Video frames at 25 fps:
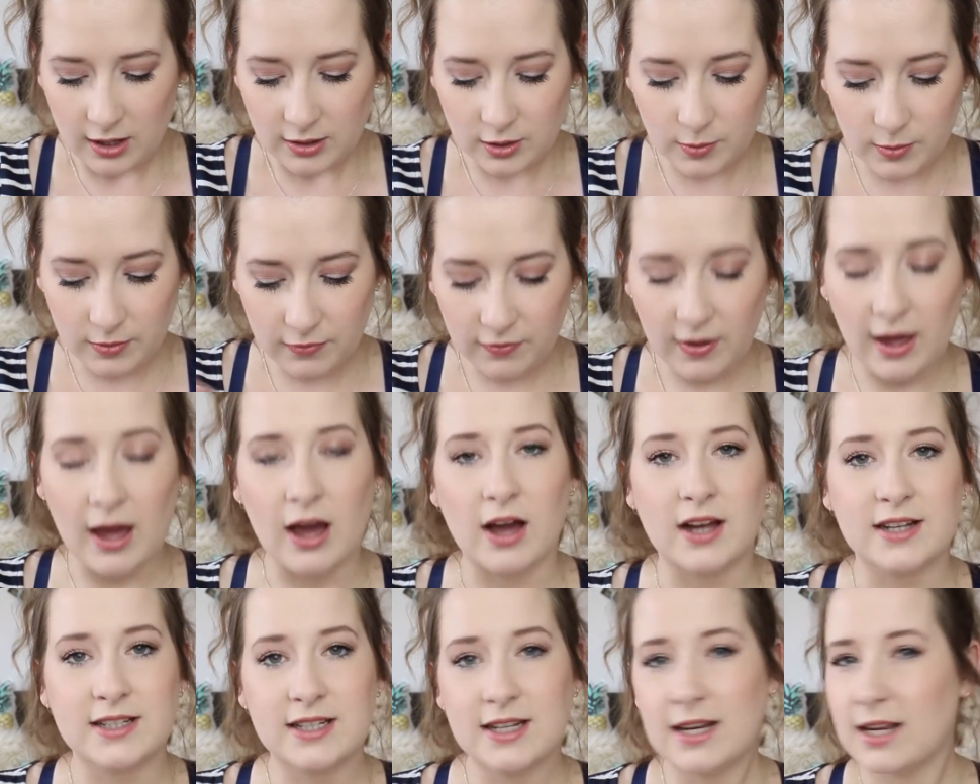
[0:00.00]
to be fair,
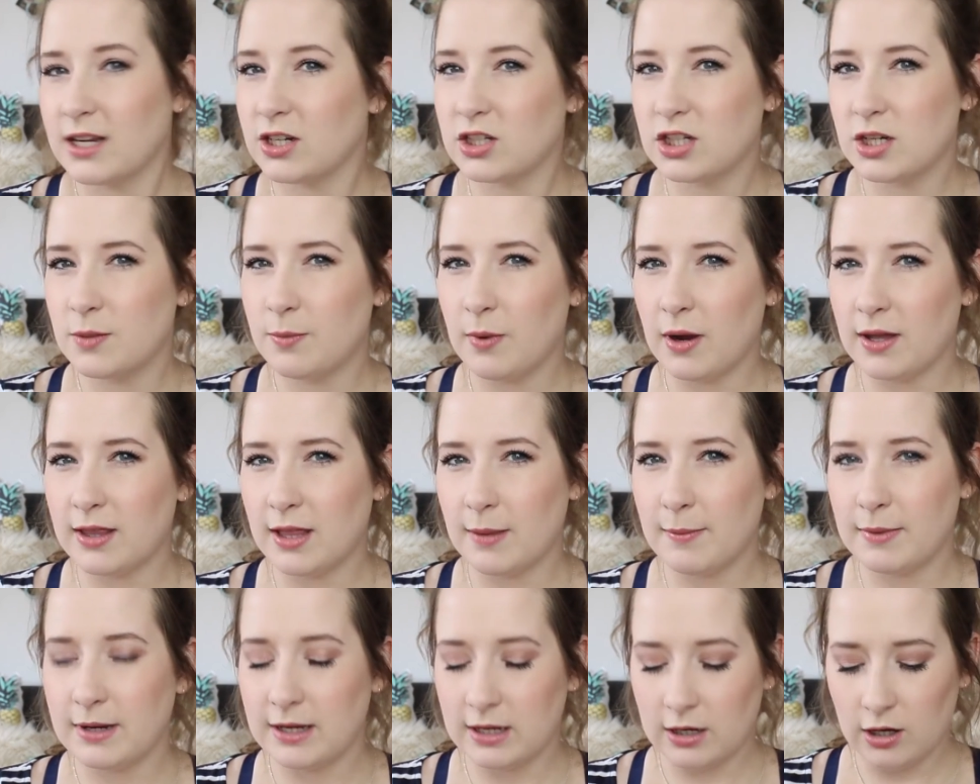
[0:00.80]
I didn't actually buy
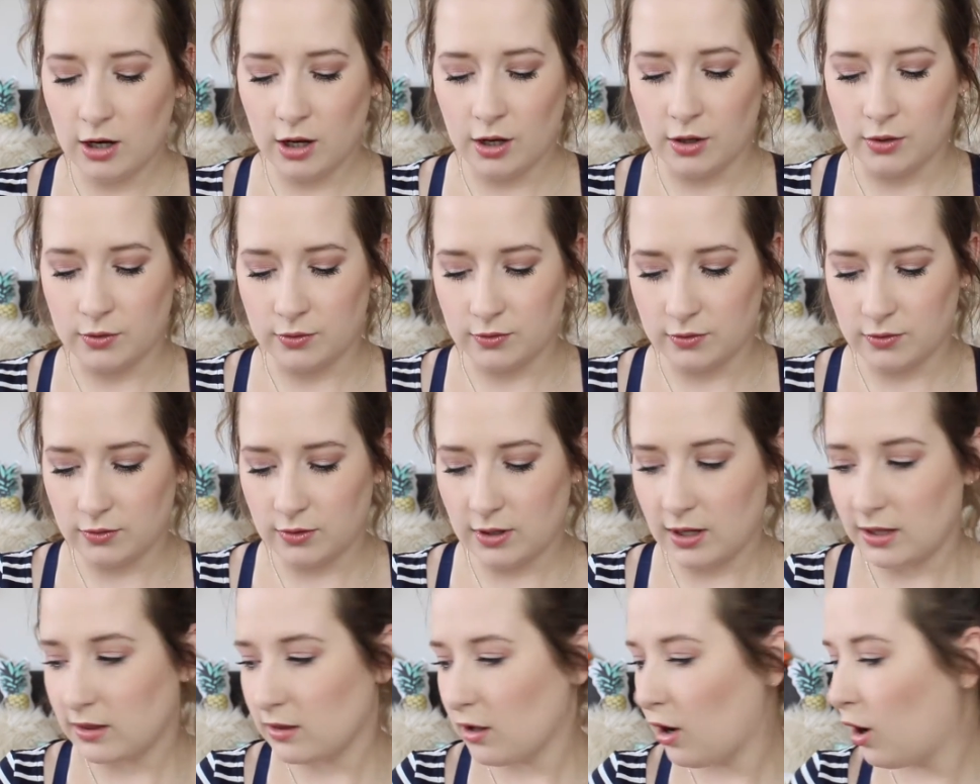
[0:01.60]
that many clothes.
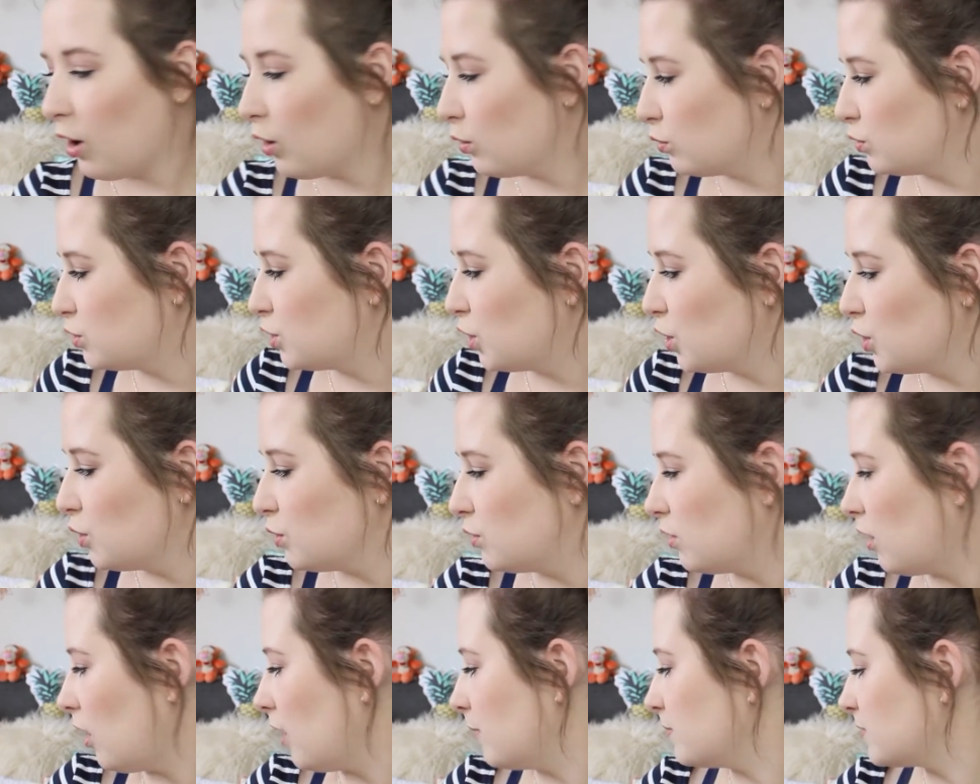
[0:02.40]
In the whole
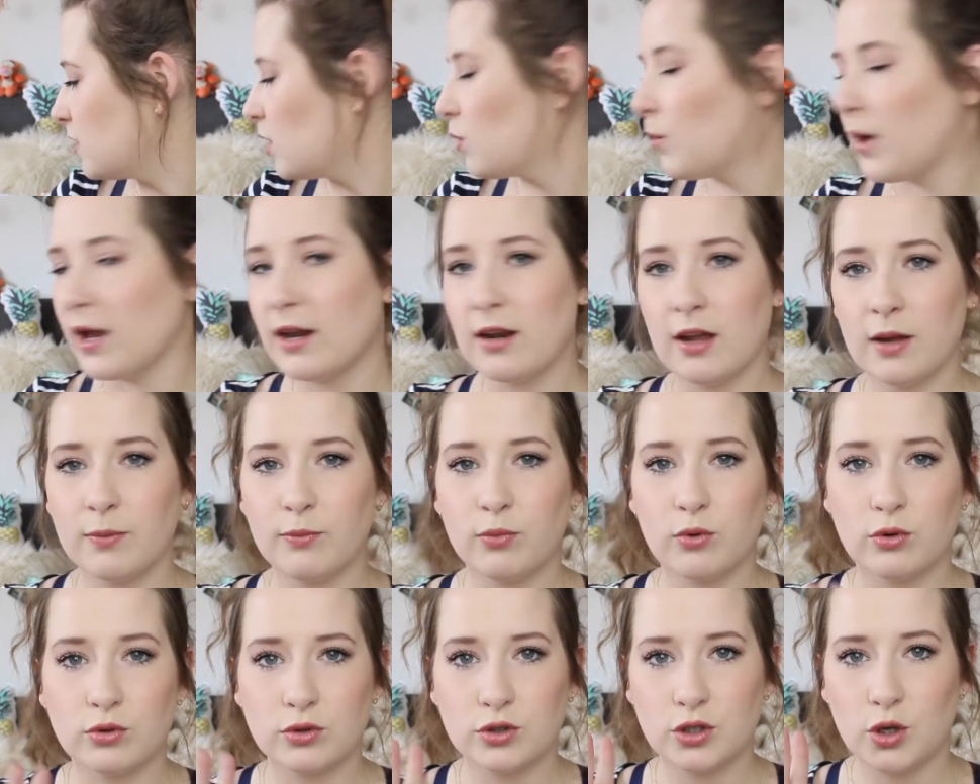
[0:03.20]
2 times I went, I
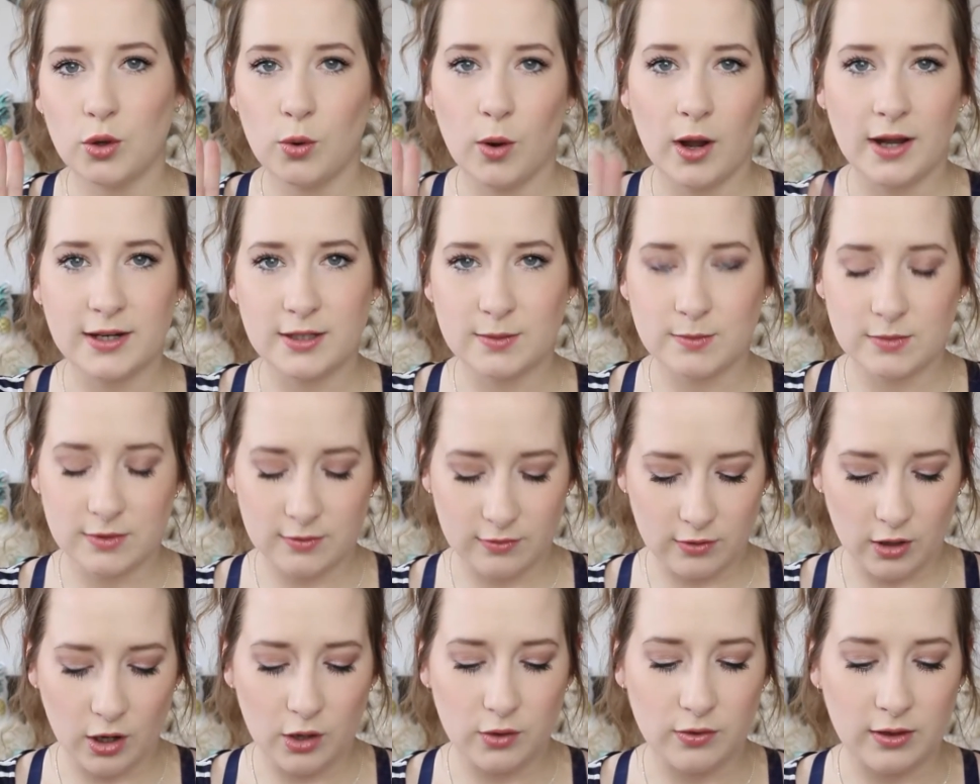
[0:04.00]
bought 2 items
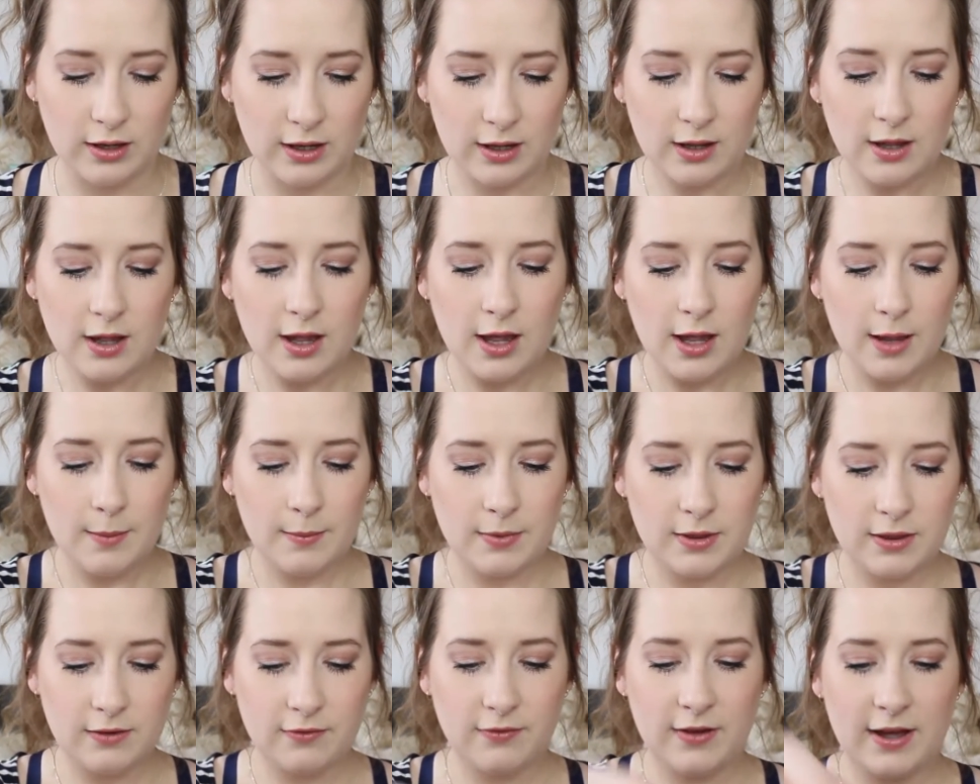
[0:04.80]
of clothing.
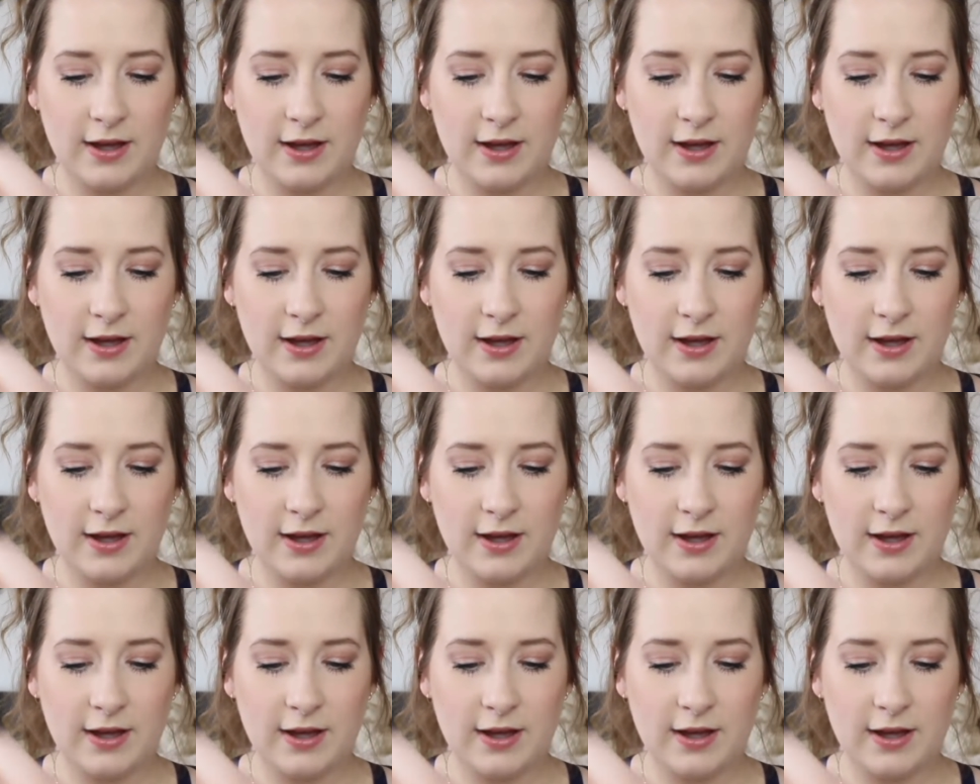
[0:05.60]
But the